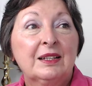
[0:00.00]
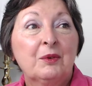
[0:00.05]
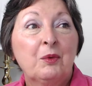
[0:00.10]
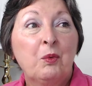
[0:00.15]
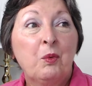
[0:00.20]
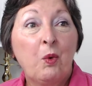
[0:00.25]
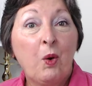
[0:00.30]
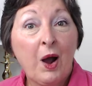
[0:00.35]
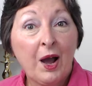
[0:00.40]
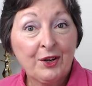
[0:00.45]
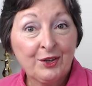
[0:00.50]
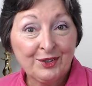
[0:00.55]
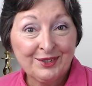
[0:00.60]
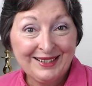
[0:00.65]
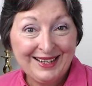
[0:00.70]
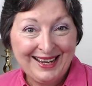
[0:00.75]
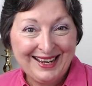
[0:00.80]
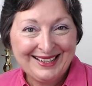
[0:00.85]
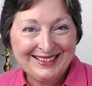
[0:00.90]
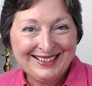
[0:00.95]
water
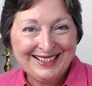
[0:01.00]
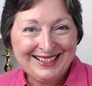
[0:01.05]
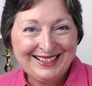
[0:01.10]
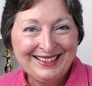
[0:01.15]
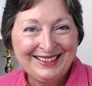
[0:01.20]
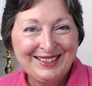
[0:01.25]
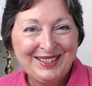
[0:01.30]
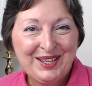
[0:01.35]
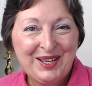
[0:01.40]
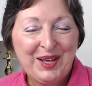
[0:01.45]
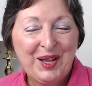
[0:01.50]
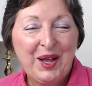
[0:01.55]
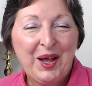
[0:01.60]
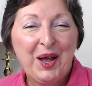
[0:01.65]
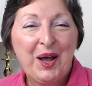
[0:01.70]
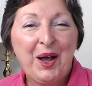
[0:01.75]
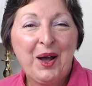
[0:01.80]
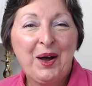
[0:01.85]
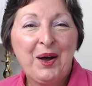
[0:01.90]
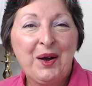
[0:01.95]
landing
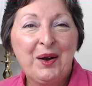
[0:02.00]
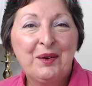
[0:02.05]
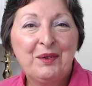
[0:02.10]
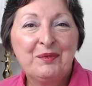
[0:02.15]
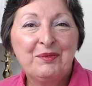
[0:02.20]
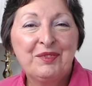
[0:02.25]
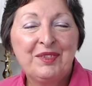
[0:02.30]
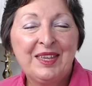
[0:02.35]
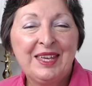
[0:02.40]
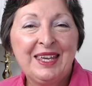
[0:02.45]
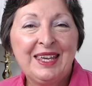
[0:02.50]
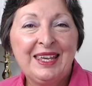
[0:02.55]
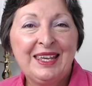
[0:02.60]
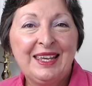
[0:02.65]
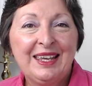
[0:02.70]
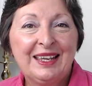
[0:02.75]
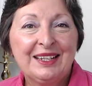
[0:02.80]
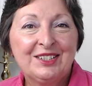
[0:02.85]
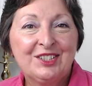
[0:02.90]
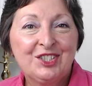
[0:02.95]
of
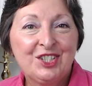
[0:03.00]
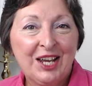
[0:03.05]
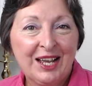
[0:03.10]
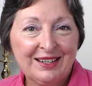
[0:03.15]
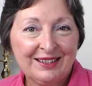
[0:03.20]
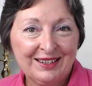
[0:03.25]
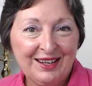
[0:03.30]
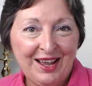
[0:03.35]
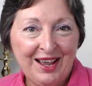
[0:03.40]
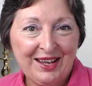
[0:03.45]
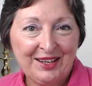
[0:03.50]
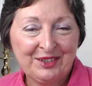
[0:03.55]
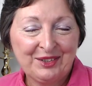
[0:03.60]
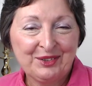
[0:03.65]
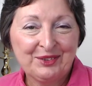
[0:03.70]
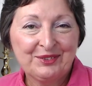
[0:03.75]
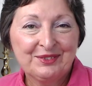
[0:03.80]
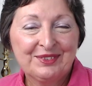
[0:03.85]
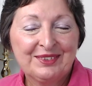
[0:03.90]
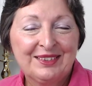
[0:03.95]
the
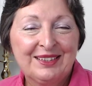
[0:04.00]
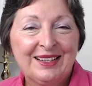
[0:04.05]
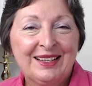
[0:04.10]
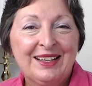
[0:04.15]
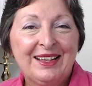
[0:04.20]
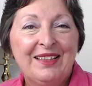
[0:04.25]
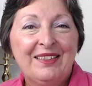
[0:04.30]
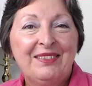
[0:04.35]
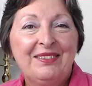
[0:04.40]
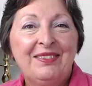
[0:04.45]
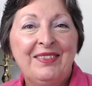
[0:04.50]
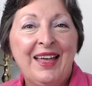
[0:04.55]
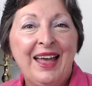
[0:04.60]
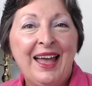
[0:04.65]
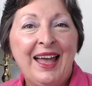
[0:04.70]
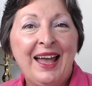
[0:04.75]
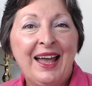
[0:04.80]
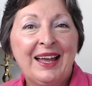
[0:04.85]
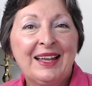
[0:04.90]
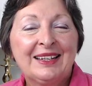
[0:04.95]
jetliner
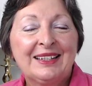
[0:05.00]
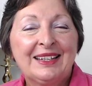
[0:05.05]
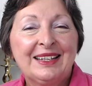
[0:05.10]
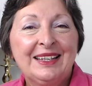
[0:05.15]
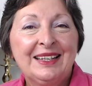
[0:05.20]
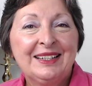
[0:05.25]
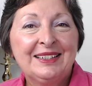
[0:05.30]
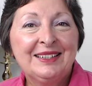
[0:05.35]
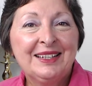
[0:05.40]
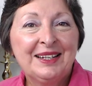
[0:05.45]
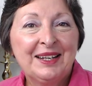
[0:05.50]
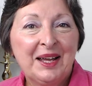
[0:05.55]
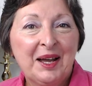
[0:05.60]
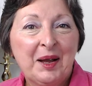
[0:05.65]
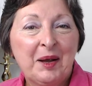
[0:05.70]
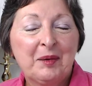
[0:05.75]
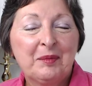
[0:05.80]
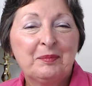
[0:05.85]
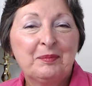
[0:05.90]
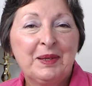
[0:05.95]
that ended
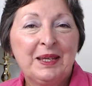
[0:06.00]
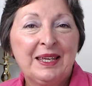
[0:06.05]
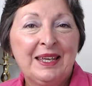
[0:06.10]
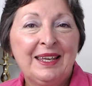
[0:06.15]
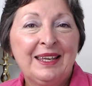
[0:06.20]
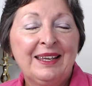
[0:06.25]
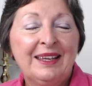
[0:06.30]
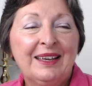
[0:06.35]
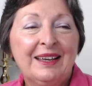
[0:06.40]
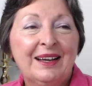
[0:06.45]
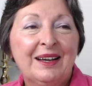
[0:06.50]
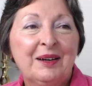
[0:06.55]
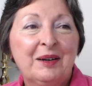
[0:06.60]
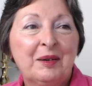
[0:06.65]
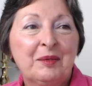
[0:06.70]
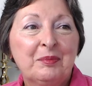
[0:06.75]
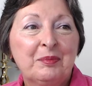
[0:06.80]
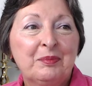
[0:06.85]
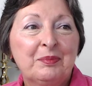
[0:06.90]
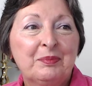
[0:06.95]
up being
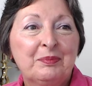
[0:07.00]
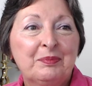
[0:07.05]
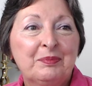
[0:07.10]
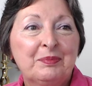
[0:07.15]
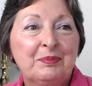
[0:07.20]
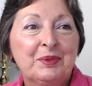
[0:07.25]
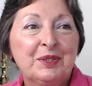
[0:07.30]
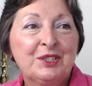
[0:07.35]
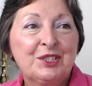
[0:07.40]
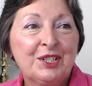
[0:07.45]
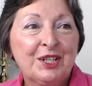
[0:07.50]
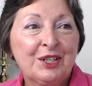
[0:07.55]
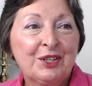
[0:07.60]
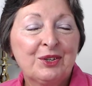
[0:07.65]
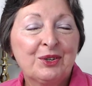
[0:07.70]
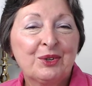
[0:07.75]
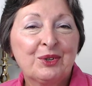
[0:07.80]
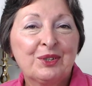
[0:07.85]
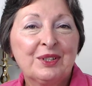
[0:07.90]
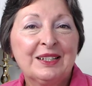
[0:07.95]
a
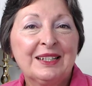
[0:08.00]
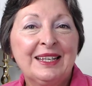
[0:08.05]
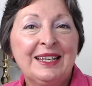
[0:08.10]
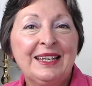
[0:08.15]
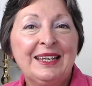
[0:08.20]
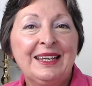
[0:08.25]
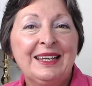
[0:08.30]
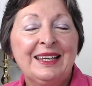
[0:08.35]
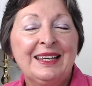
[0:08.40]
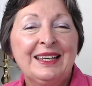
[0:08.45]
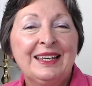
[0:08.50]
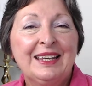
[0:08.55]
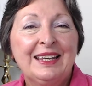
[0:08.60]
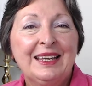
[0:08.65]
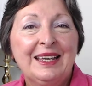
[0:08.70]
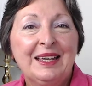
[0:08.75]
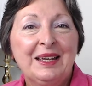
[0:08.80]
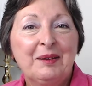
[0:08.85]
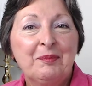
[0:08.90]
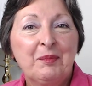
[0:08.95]
particularly
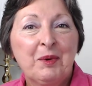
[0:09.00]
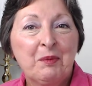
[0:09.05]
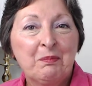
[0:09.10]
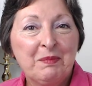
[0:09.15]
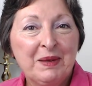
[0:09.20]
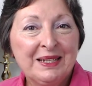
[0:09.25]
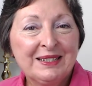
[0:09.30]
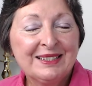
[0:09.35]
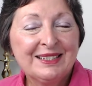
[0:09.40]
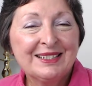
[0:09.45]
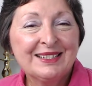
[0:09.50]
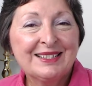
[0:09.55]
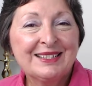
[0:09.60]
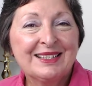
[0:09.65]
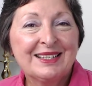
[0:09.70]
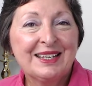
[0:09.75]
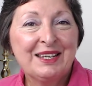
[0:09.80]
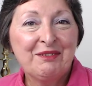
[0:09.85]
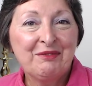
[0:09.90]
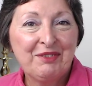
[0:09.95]
momentous
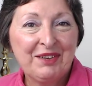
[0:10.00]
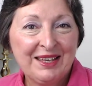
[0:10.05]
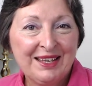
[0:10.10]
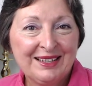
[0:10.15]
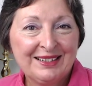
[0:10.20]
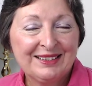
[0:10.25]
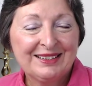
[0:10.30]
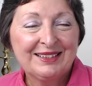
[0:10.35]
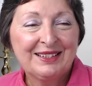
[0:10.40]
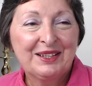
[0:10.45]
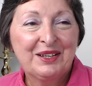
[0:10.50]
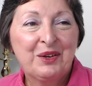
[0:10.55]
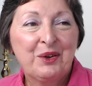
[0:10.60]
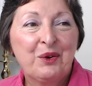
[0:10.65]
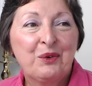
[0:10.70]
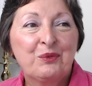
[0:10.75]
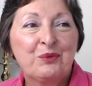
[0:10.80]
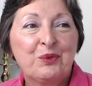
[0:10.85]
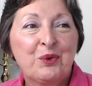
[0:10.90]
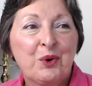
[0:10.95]
event
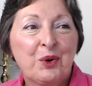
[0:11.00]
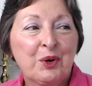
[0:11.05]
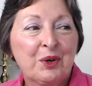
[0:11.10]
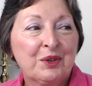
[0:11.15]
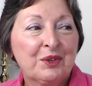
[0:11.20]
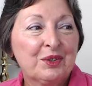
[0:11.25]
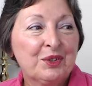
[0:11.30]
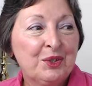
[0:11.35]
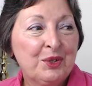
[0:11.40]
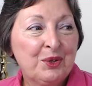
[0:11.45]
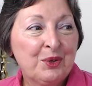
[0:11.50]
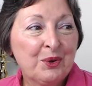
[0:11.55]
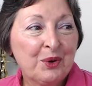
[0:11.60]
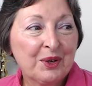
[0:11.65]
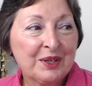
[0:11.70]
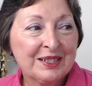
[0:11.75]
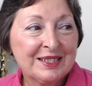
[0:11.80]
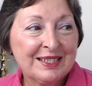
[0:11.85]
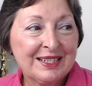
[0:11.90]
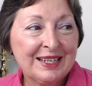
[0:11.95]
for New
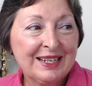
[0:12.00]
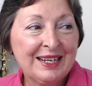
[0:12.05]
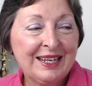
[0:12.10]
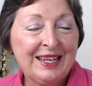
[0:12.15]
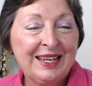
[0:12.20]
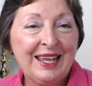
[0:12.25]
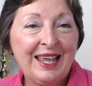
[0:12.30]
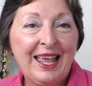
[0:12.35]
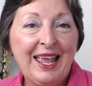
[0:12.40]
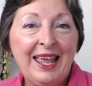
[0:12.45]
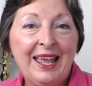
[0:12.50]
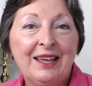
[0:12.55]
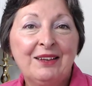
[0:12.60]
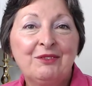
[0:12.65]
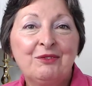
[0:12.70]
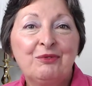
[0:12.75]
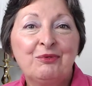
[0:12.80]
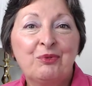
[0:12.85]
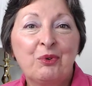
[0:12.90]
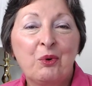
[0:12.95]
York City
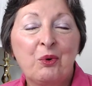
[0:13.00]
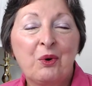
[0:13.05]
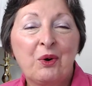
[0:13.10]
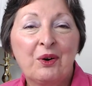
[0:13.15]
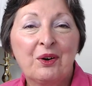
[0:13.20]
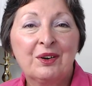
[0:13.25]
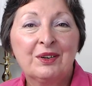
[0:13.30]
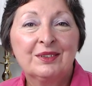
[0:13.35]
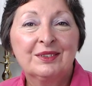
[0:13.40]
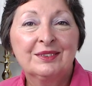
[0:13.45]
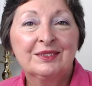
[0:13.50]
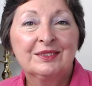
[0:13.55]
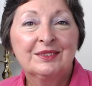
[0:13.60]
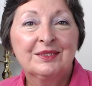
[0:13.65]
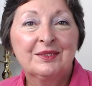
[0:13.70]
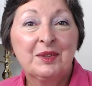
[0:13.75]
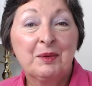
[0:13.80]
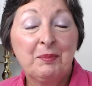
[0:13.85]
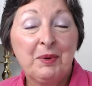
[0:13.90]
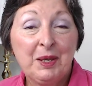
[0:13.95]
and for
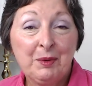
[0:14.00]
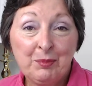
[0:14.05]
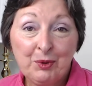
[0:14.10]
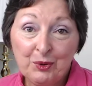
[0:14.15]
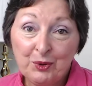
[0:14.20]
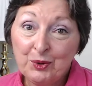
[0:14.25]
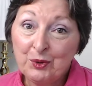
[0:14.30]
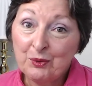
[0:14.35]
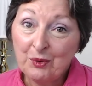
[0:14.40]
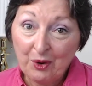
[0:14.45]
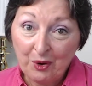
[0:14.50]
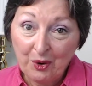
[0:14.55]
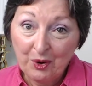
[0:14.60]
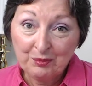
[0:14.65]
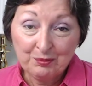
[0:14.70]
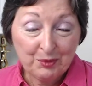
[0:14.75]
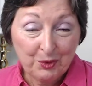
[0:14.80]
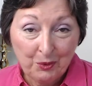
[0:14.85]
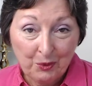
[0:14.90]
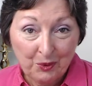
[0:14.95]
the people who were
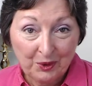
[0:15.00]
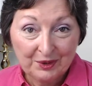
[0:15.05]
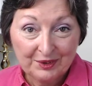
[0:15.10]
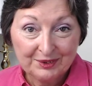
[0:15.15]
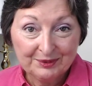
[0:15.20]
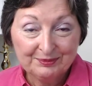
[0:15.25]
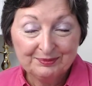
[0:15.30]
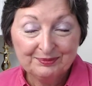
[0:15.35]
on board